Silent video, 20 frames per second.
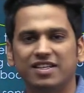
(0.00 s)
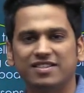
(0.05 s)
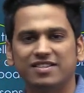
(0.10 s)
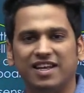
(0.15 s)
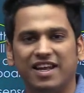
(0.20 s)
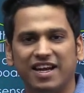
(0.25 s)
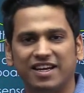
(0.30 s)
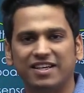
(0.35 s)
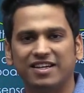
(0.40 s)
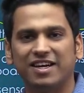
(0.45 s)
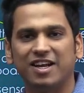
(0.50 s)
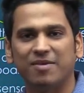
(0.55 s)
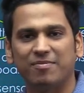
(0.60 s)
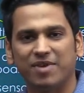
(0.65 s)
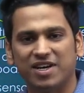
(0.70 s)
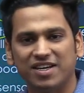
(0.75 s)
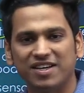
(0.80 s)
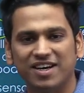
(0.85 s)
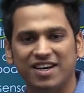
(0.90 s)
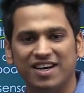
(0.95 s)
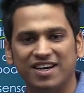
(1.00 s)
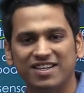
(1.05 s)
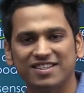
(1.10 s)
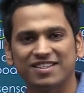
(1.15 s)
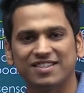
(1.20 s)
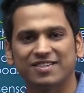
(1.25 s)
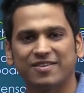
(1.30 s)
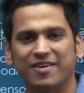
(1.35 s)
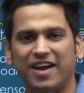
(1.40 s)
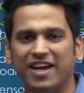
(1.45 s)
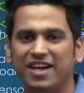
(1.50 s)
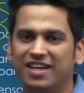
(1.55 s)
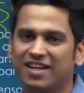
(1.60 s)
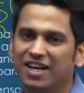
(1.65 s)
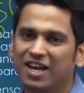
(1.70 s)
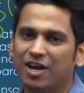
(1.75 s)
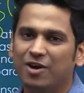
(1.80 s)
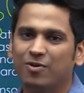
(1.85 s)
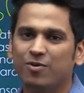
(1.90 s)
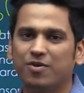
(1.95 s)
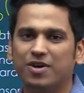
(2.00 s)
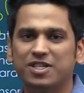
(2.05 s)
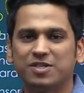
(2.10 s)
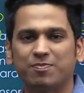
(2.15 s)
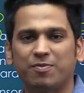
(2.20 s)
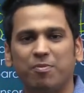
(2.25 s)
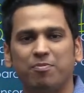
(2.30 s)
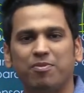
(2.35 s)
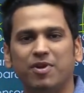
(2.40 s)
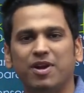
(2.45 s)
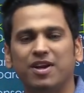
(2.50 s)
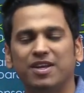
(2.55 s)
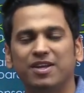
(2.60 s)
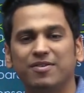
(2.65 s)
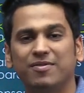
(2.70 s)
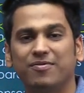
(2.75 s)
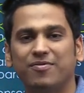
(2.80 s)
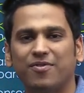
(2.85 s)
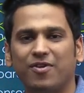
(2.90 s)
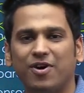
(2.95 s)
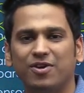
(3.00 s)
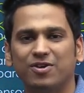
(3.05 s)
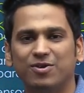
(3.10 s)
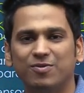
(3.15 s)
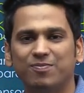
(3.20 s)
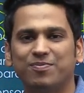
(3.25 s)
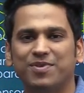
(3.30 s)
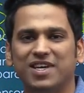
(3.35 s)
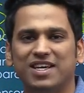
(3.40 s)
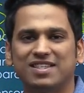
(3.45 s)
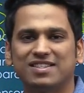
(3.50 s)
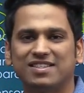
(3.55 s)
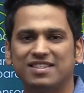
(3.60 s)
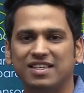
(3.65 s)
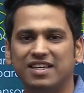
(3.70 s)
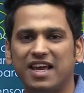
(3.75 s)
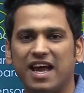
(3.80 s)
selected among us, right, who is preparing for UPSC,